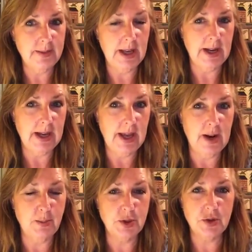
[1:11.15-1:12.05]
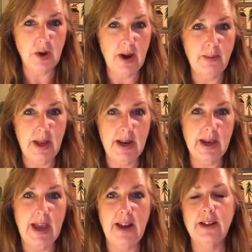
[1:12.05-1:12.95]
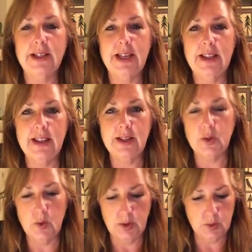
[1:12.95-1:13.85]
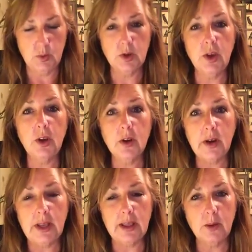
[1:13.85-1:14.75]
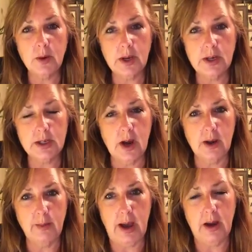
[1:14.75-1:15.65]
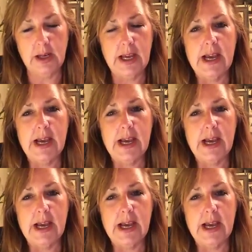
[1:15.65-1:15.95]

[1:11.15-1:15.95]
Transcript: and I cannot prescribe and I cannot say that these oils will cure anything, we're going to talk about